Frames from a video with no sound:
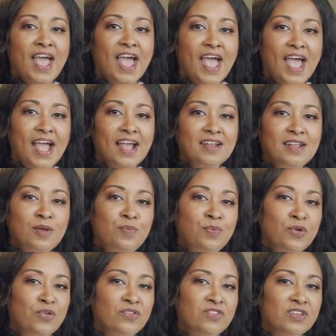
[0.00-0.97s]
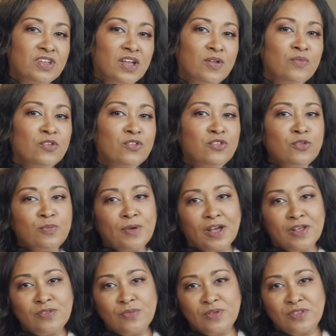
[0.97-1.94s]
Acne-prone skin will do
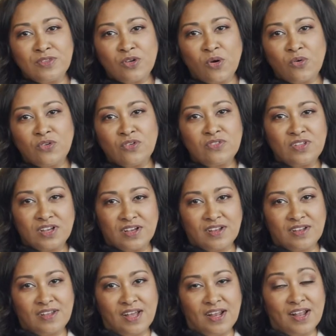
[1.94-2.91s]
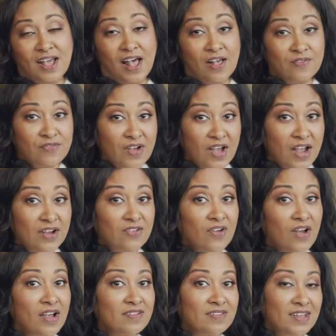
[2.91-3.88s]
best with toners that contain
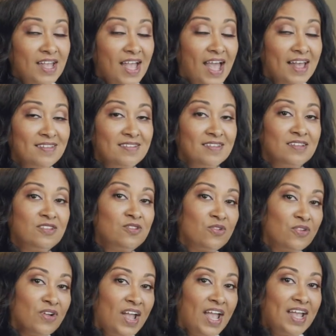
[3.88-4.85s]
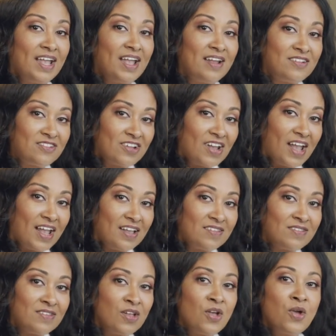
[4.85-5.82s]
alpha-hydroxy acids, or
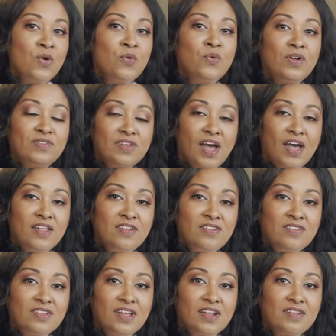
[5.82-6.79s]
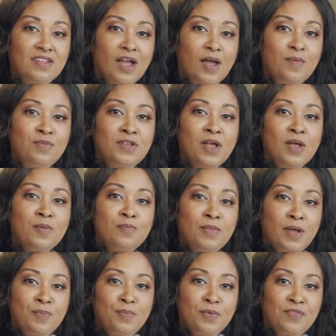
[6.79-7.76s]
AHAs, whereas other skin types
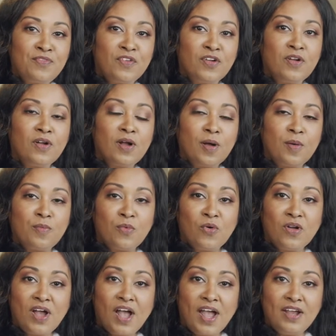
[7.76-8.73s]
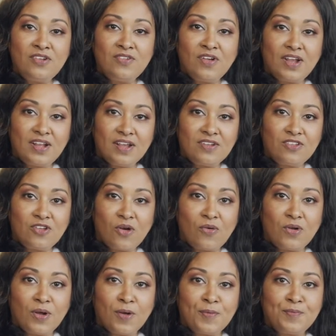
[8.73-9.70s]
may prefer a more hydrating
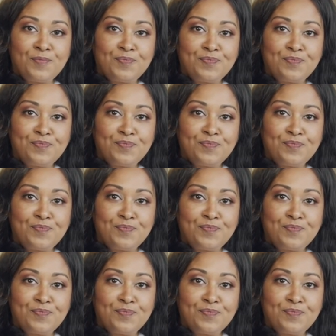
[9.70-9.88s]
toner.